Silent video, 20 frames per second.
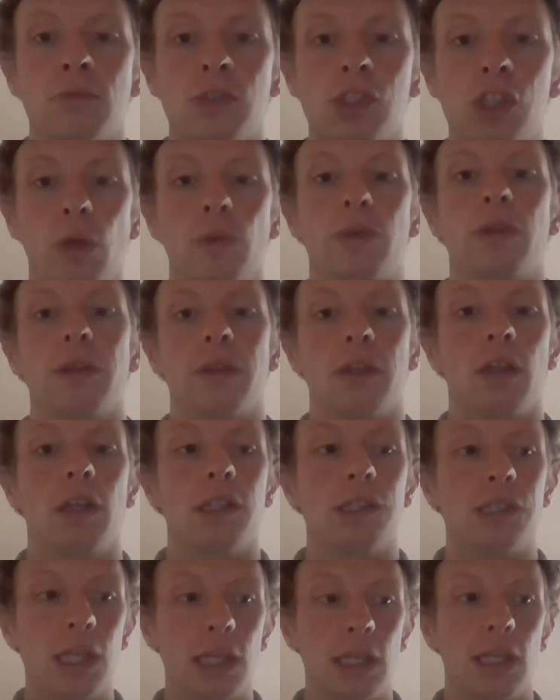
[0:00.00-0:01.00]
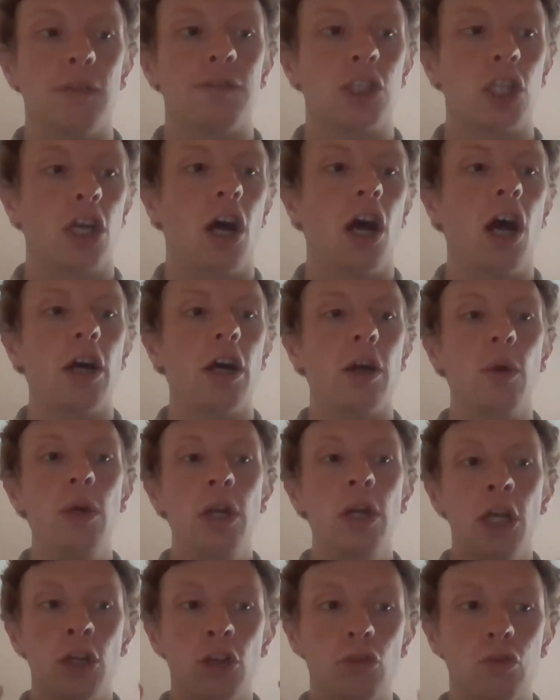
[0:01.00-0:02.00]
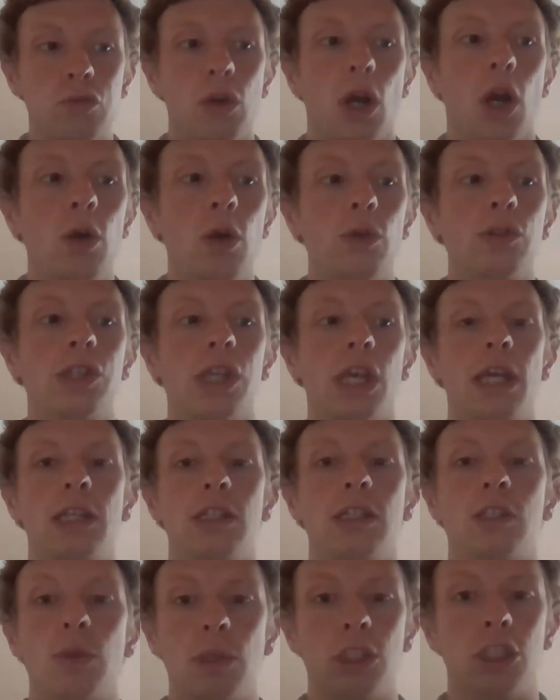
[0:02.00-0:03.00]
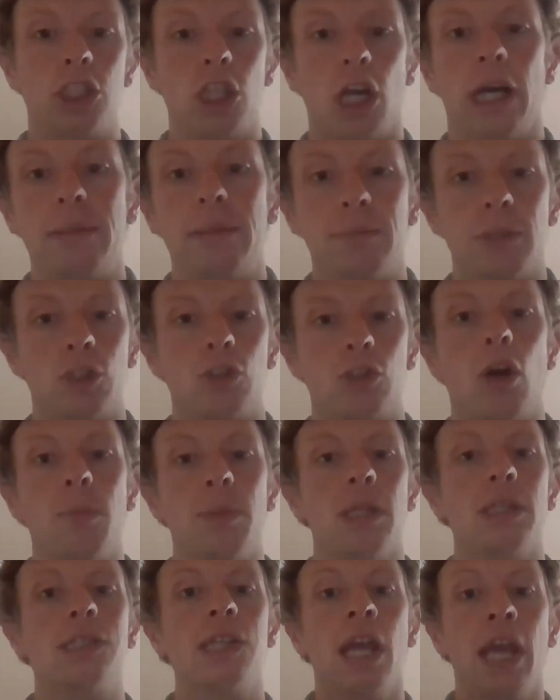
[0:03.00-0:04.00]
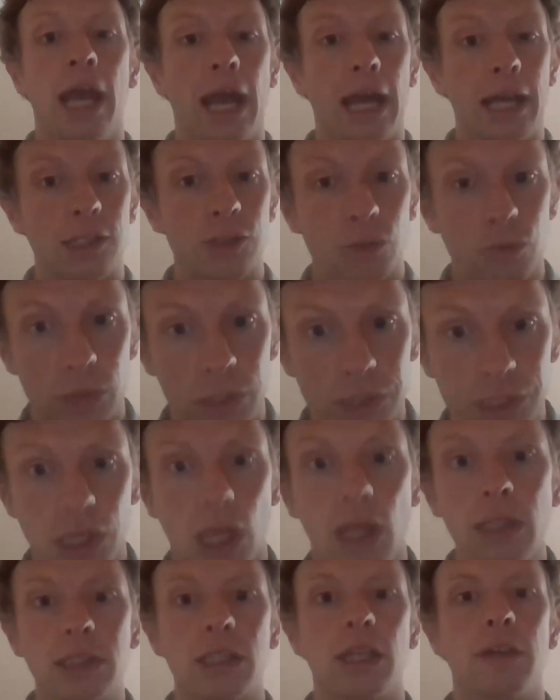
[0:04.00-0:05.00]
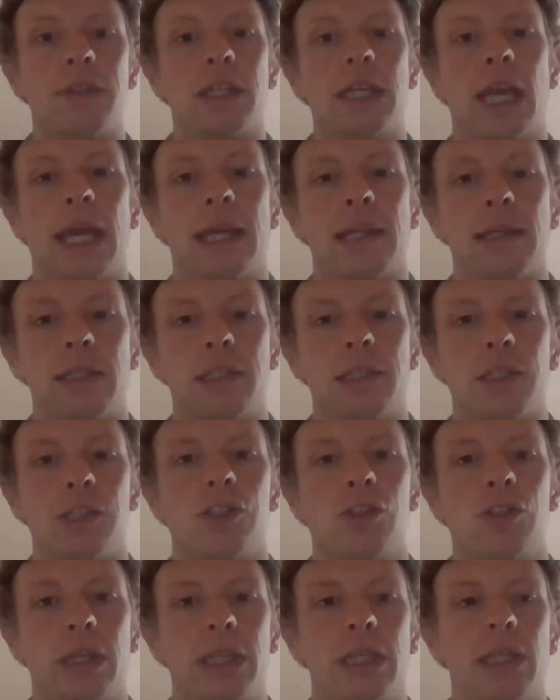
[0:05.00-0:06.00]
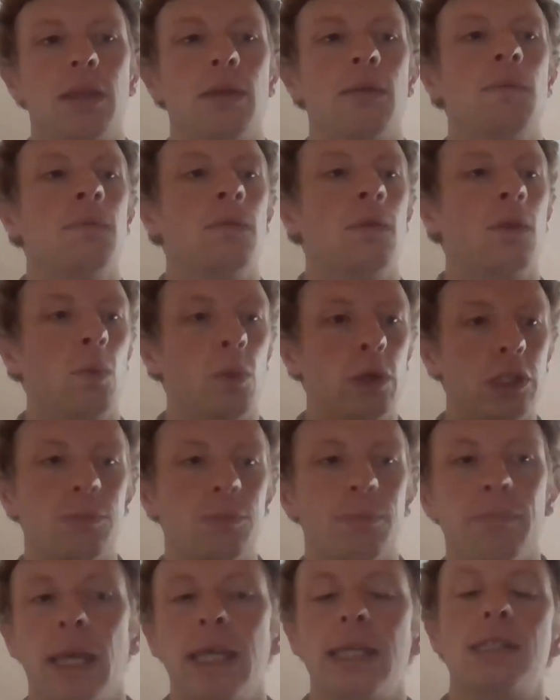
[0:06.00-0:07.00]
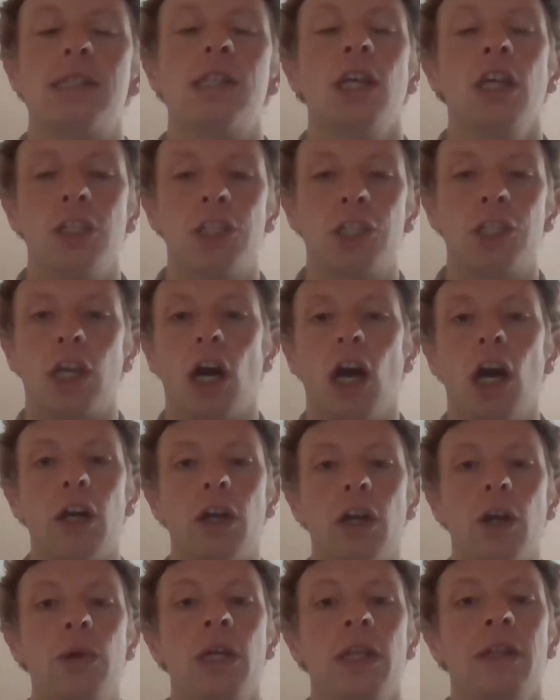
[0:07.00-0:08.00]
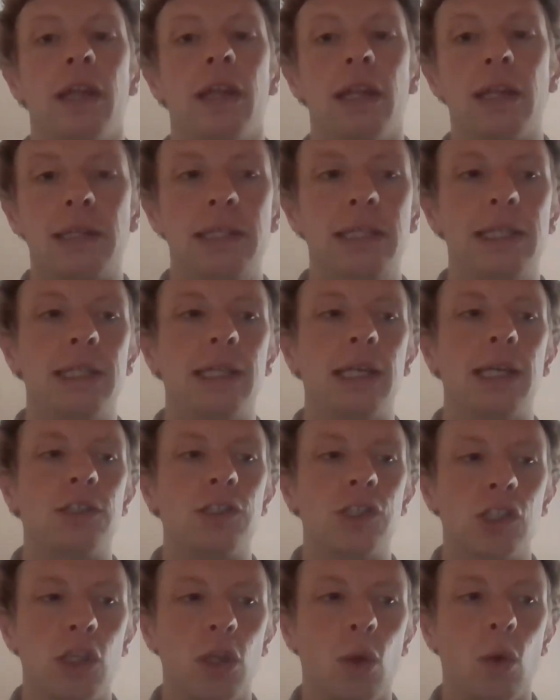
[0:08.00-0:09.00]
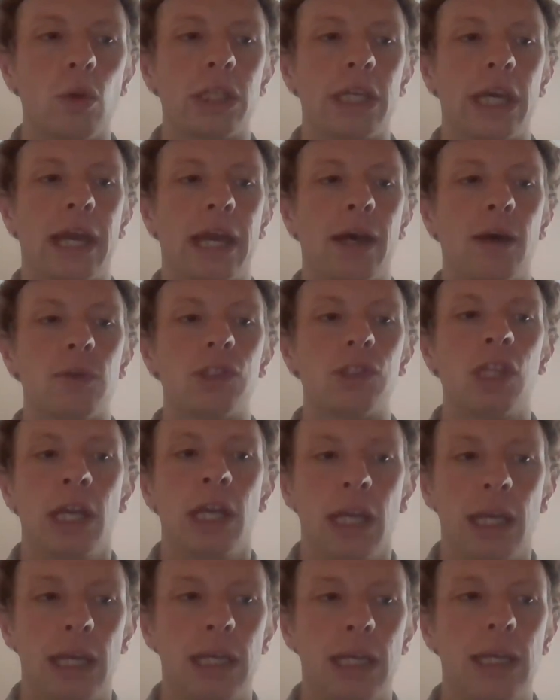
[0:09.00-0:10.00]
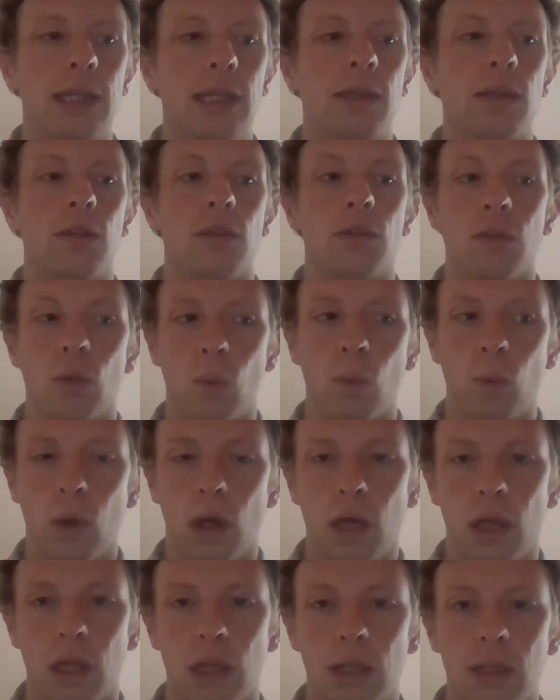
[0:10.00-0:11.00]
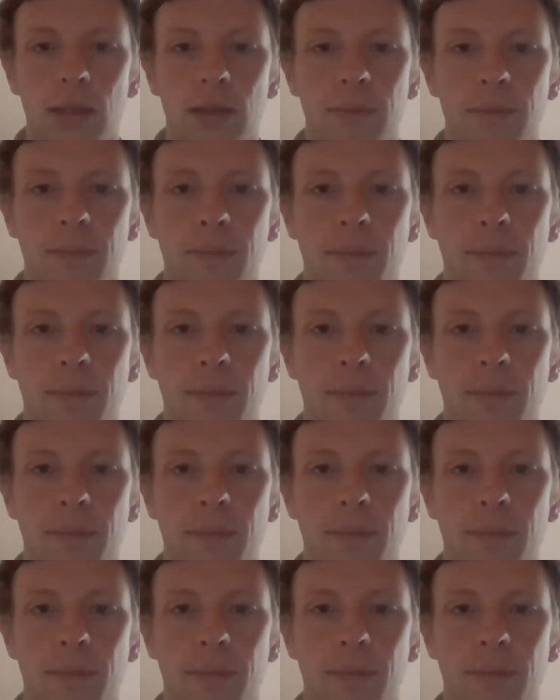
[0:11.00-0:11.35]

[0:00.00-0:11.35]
so that the city of Chicago grows into a giant metropolis as a result of the cattle industry, which makes Chicago the leading slaughterhouse in the world.